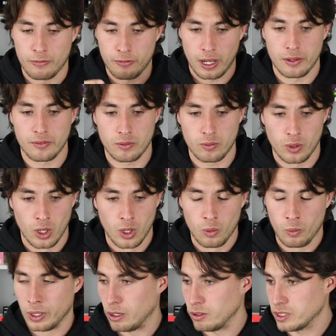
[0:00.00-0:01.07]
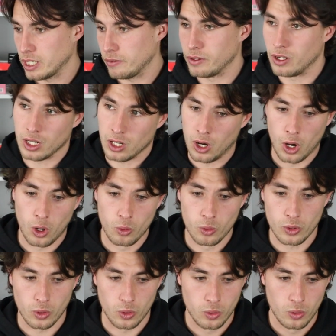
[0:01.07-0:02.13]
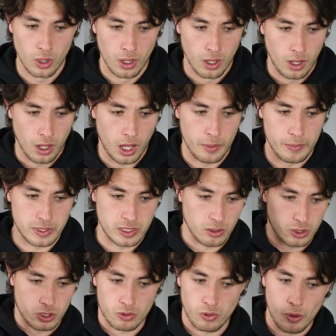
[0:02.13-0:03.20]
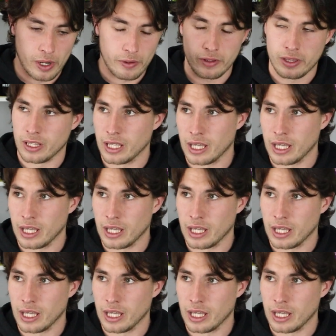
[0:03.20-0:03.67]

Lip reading: I found when I was having like a hold-all is I was throwing everything